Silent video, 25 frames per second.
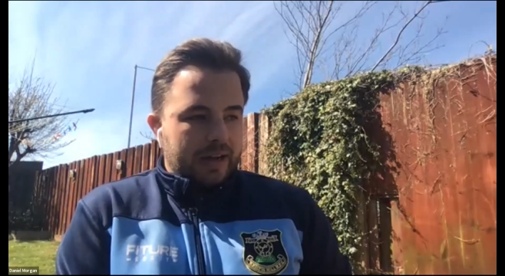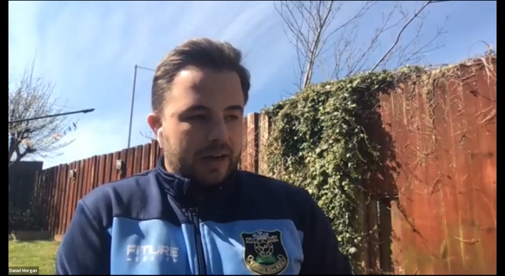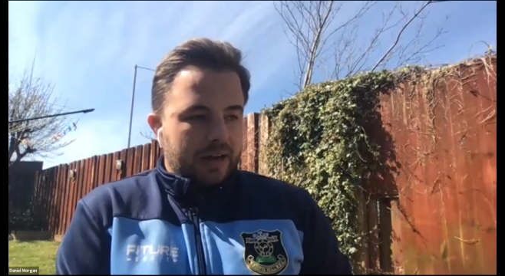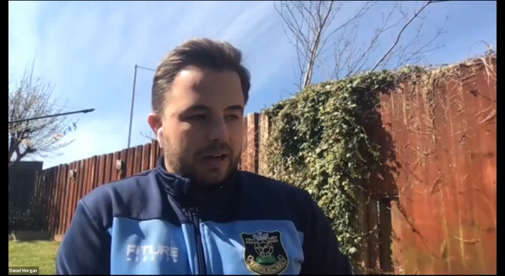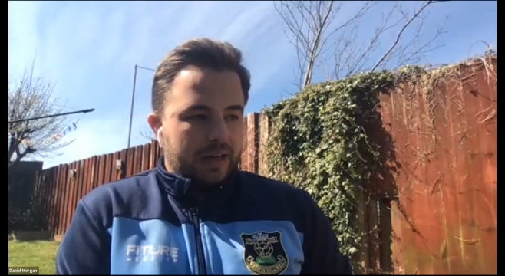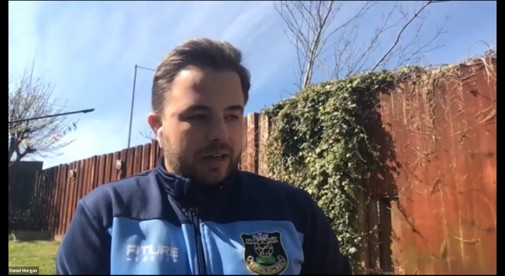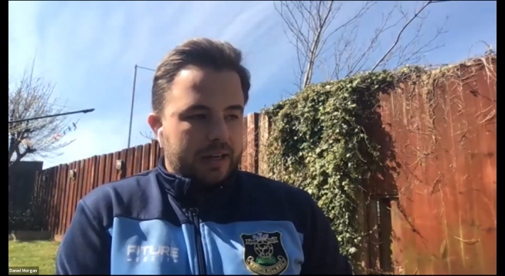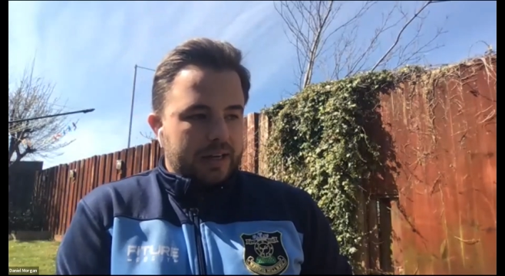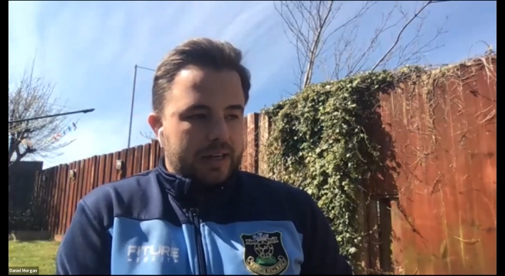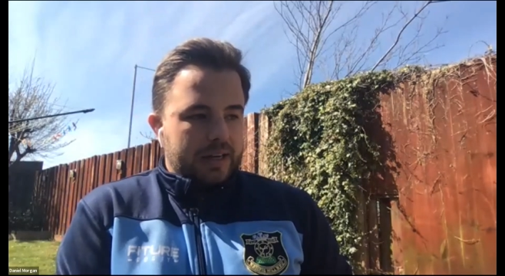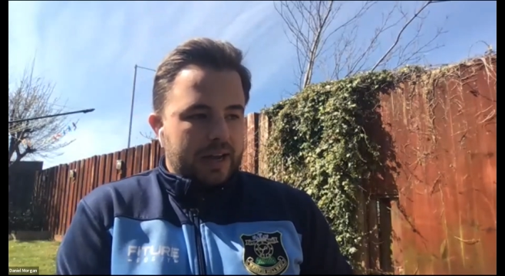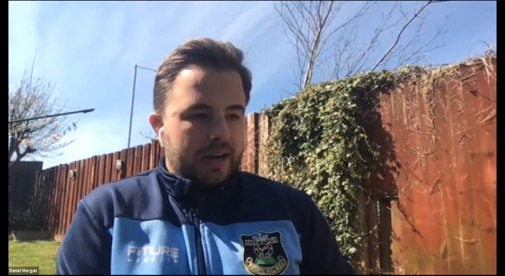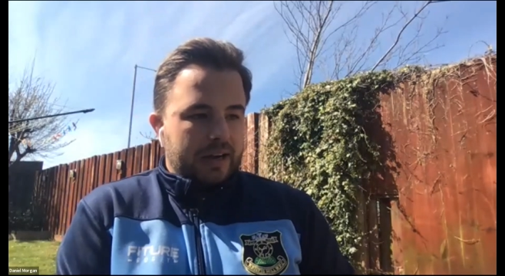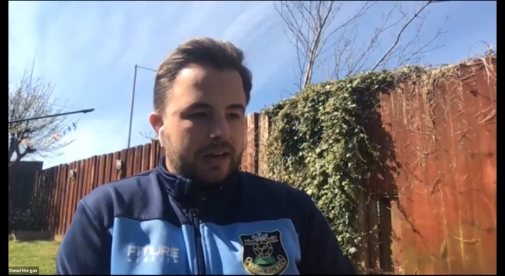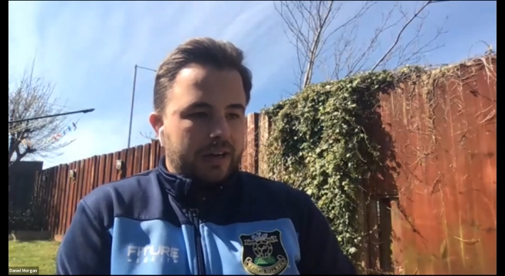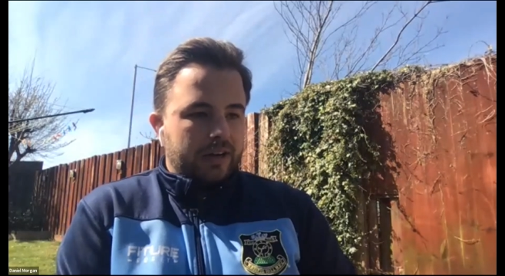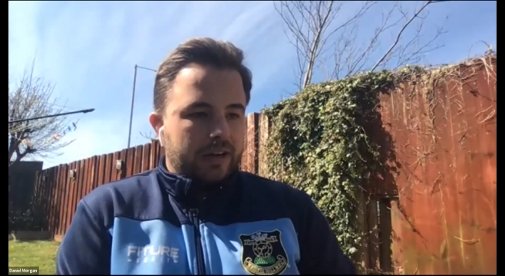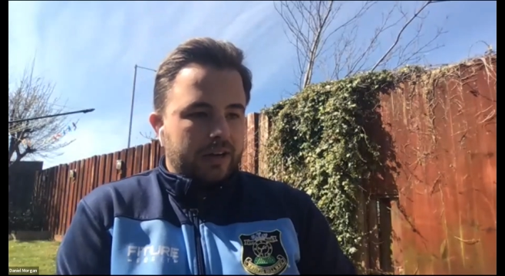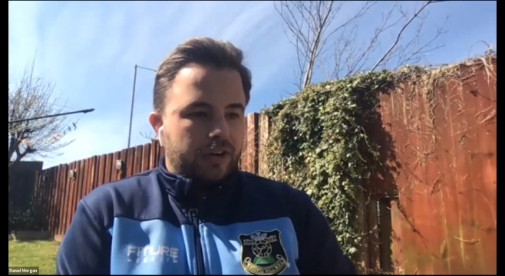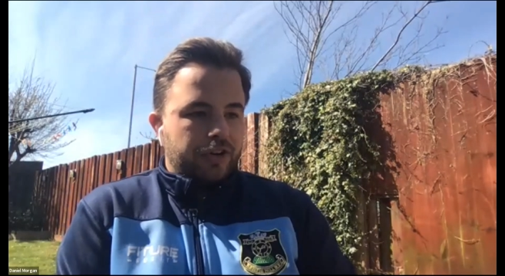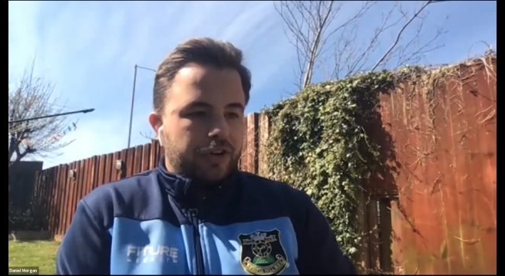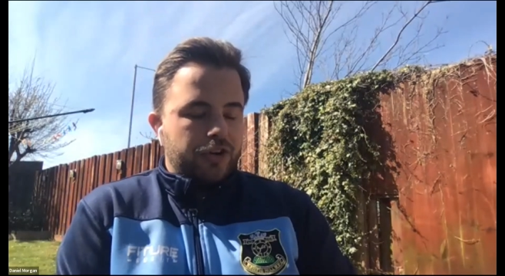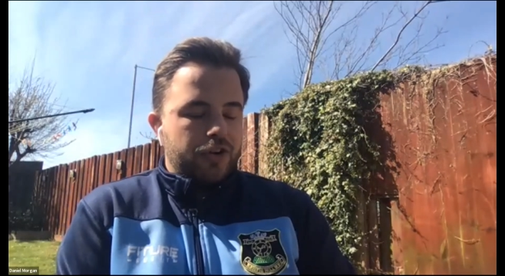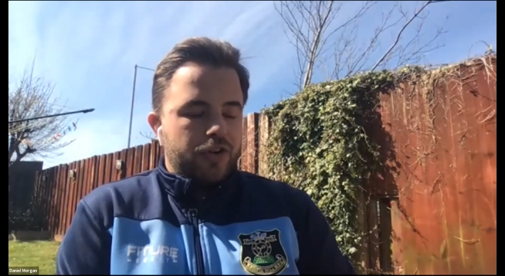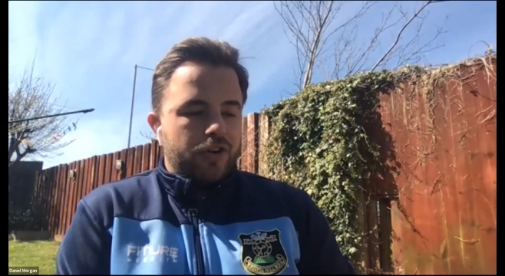
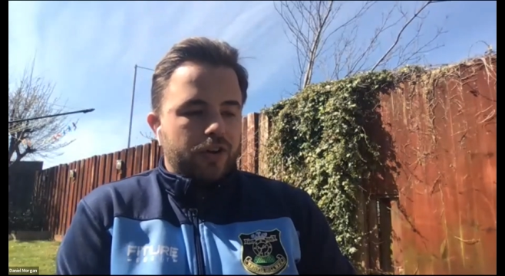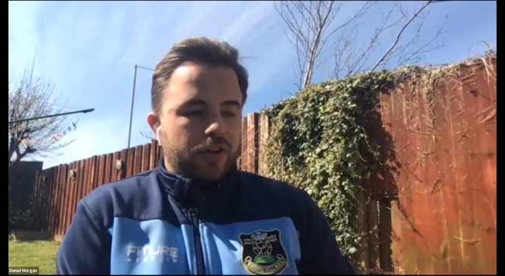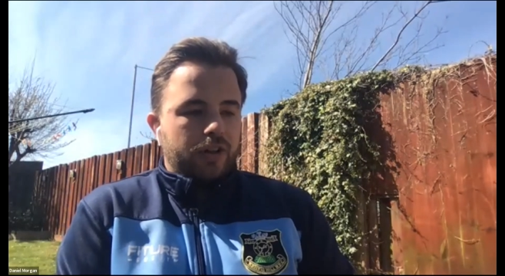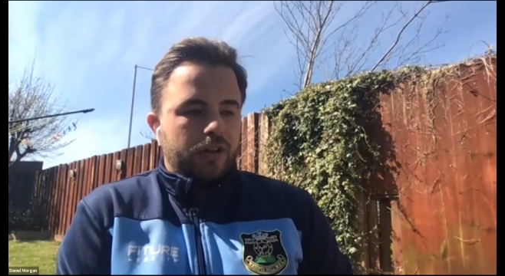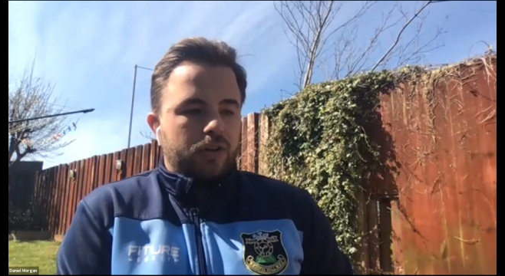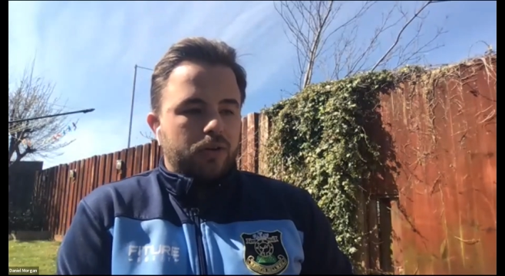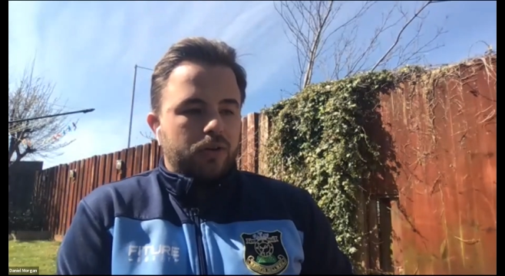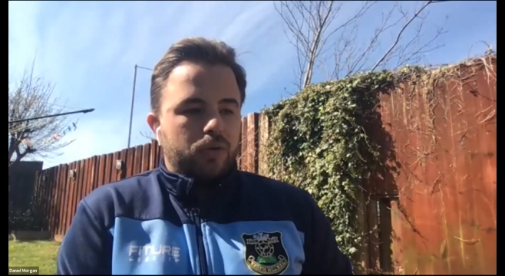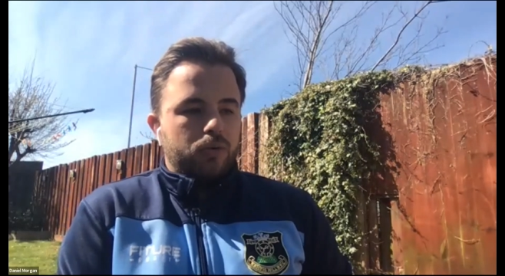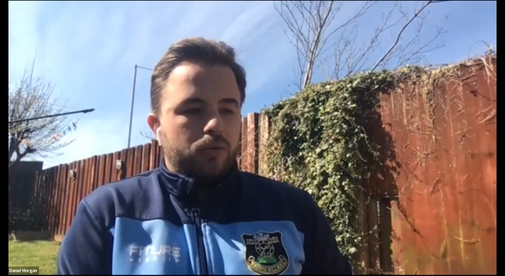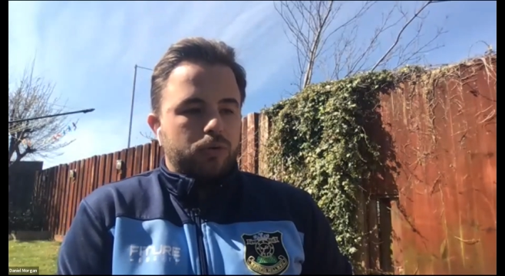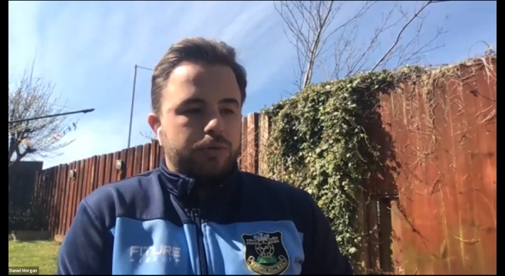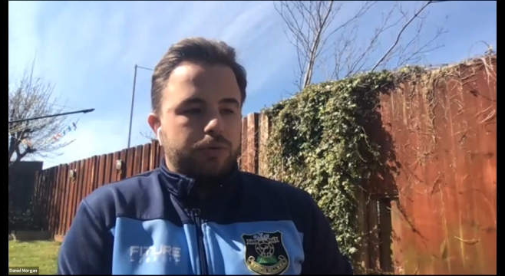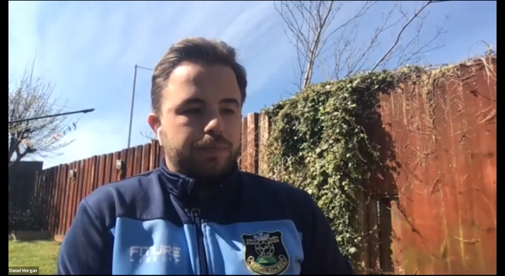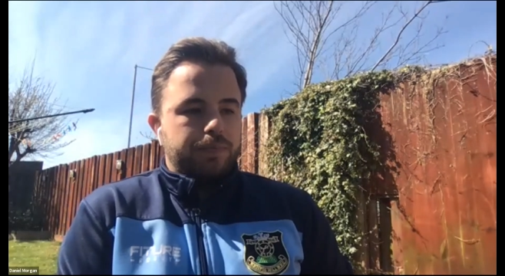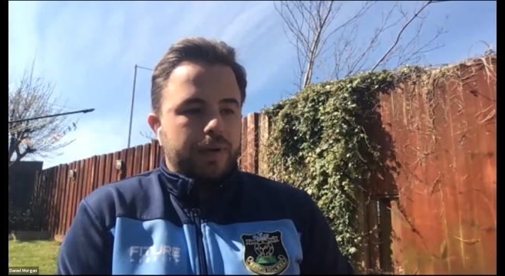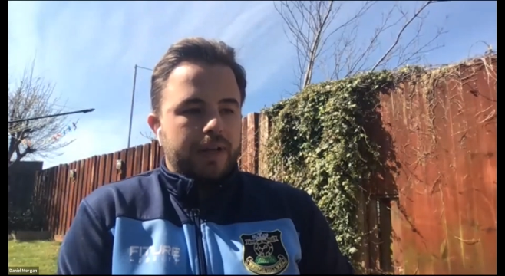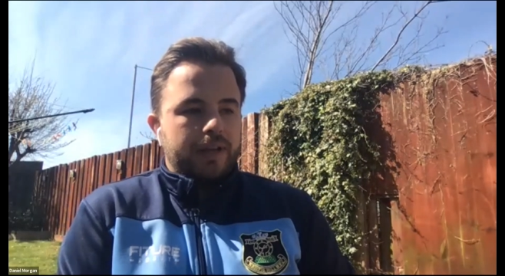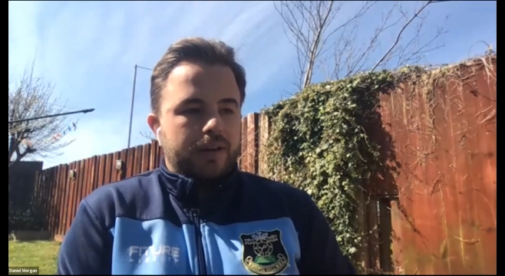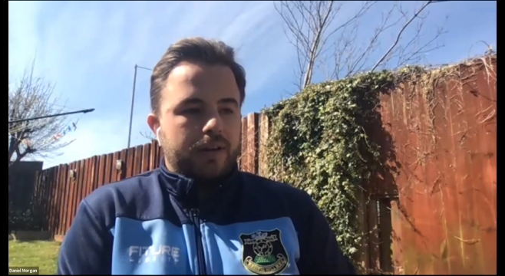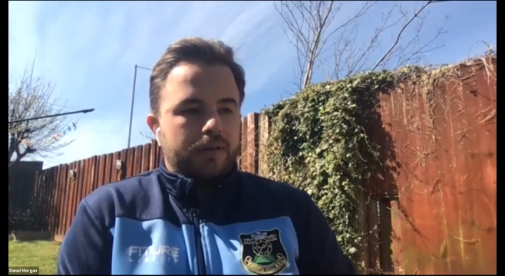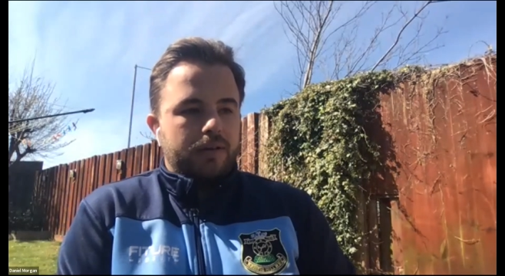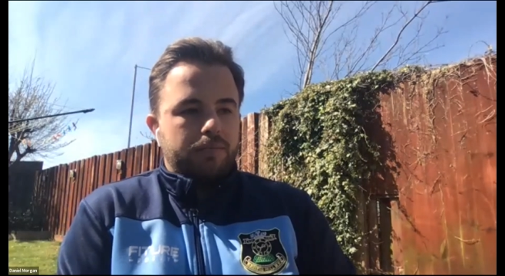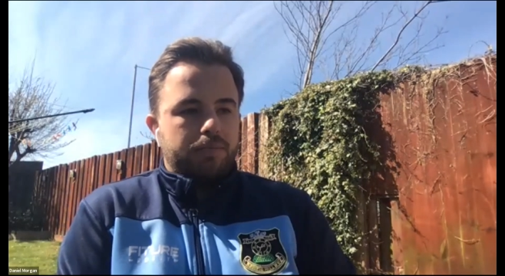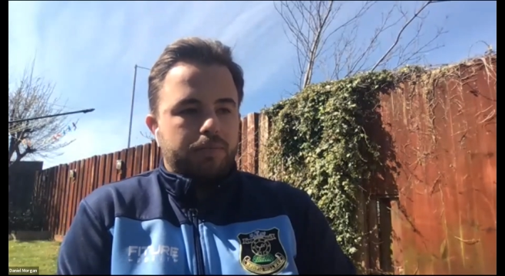young girl who's
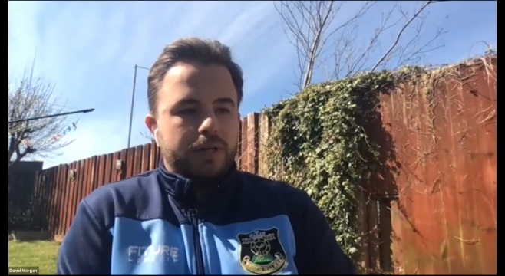been